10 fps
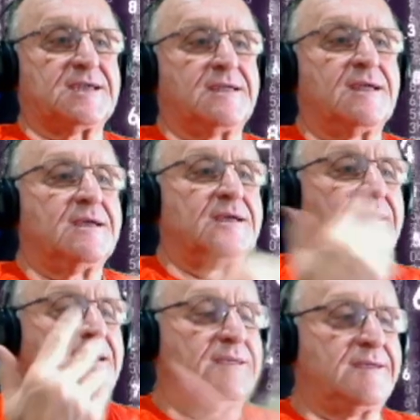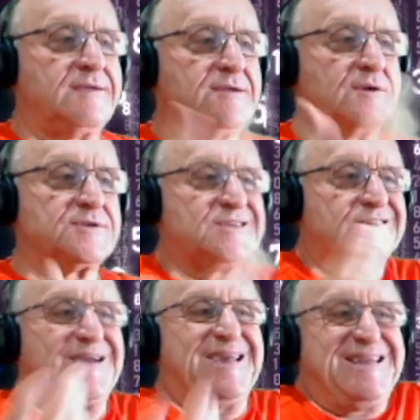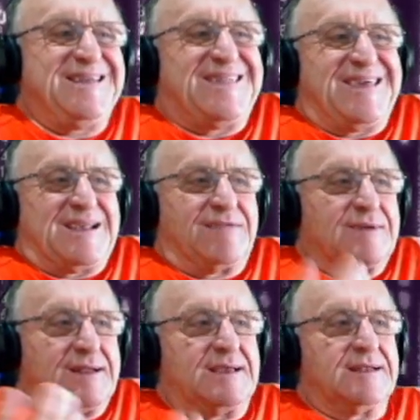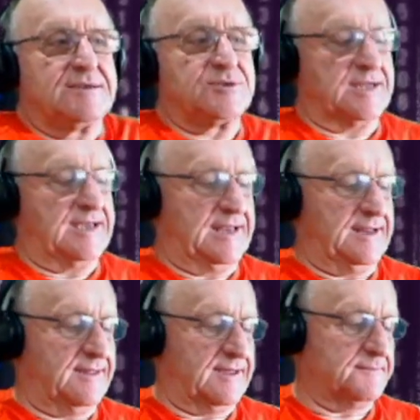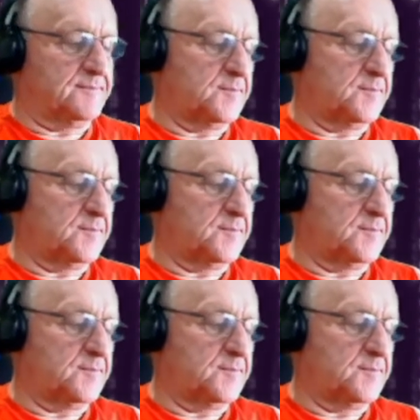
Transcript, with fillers: and uh, you know so anything really literally anything